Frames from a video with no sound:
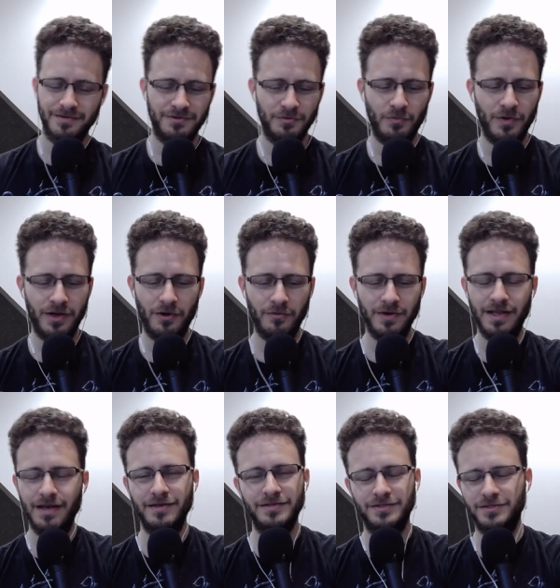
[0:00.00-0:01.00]
We don't
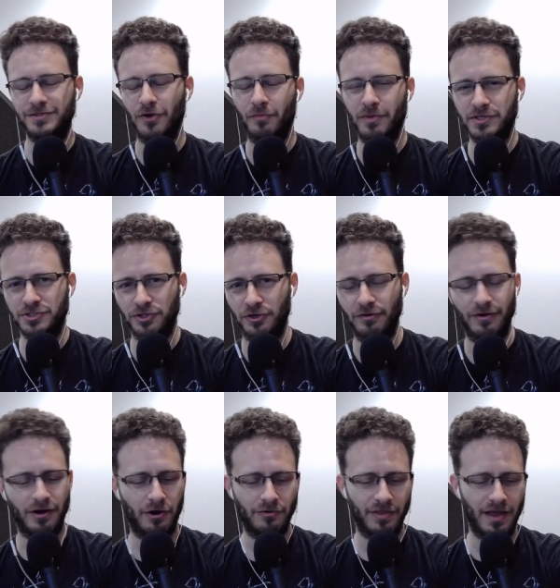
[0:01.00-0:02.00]
need so much sugar
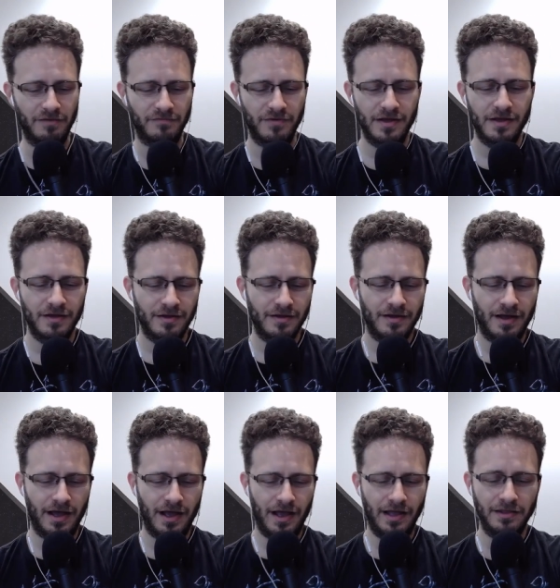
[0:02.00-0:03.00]
in our life.
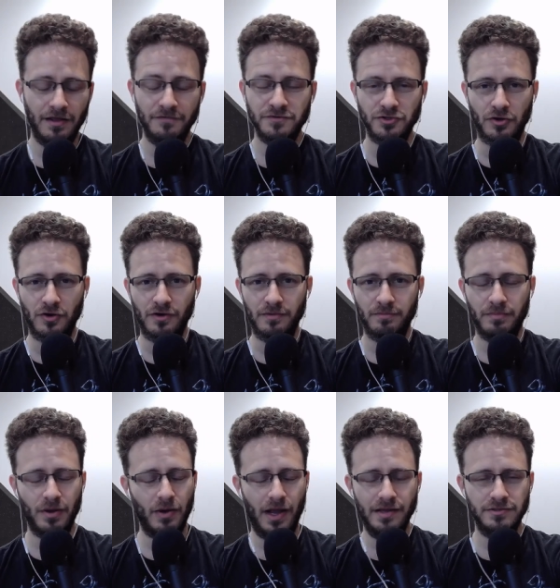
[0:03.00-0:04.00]
I love sugar,
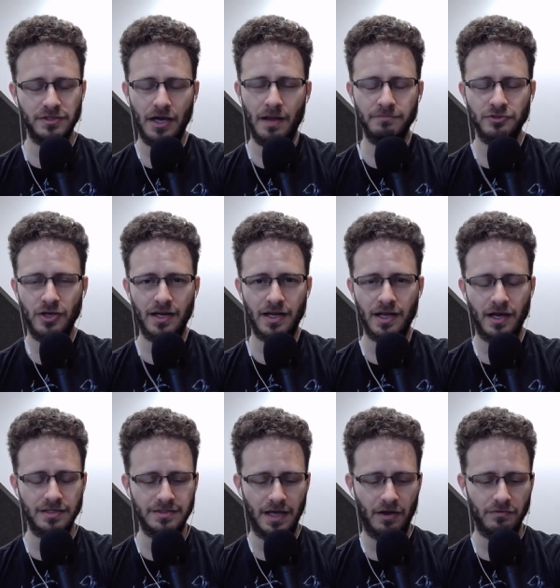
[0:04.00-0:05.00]
but I'm trying to
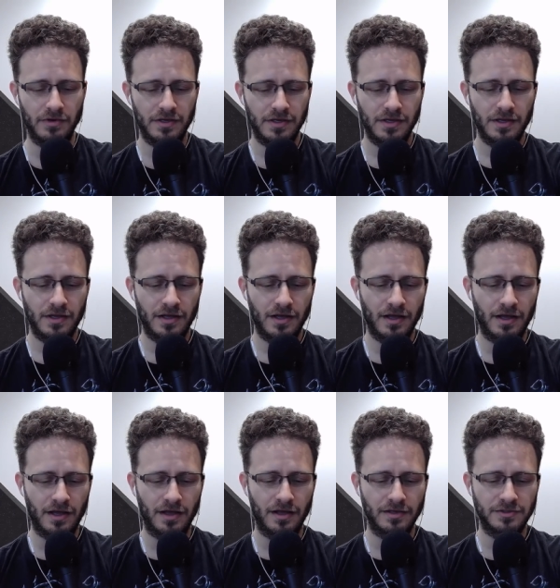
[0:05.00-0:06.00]
cut down.
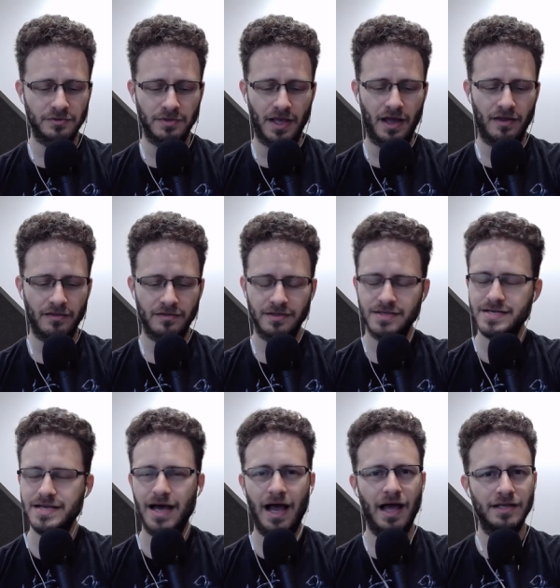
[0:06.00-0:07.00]
So yeah,
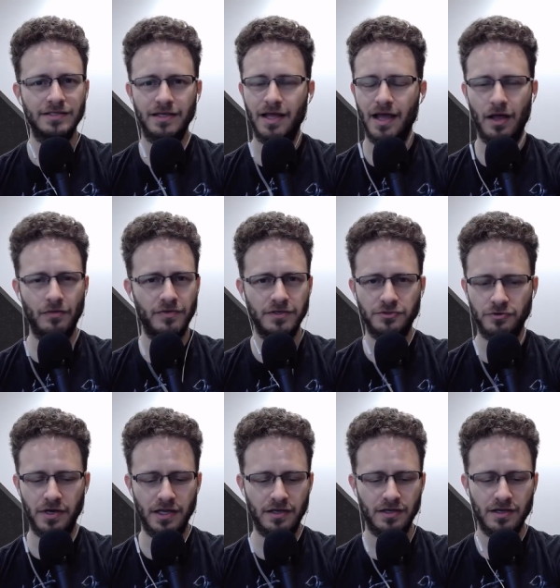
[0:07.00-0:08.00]
not a healthy
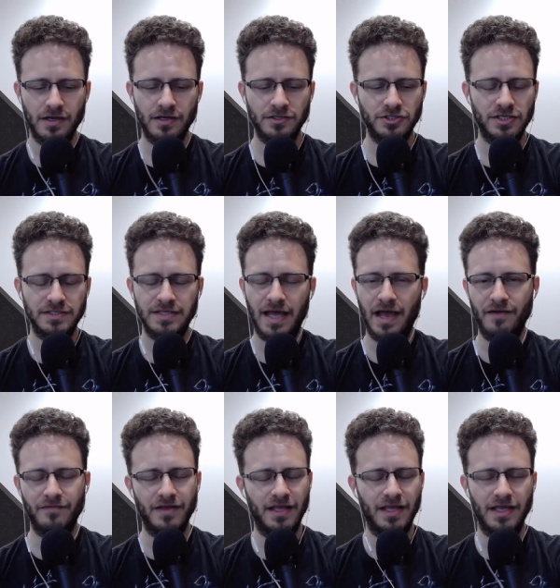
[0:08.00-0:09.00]
drink. just
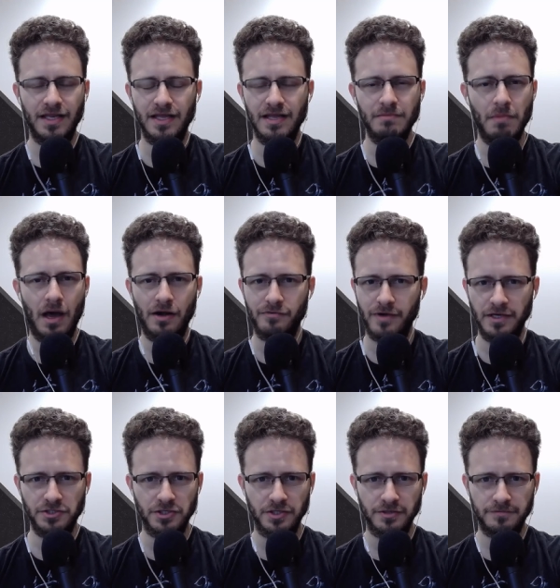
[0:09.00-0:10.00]
have it in
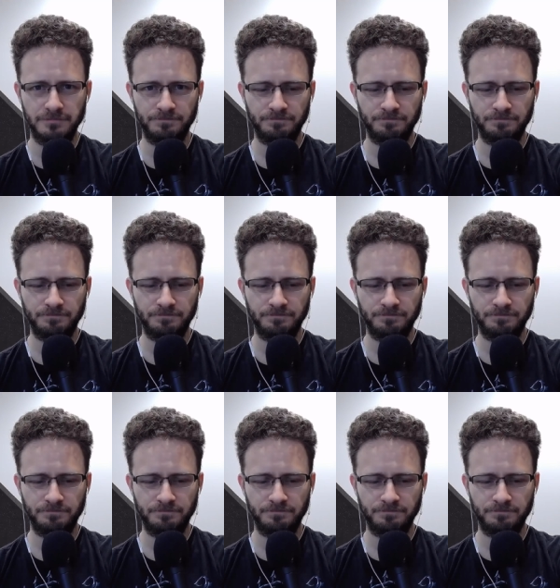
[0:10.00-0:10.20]
moderation.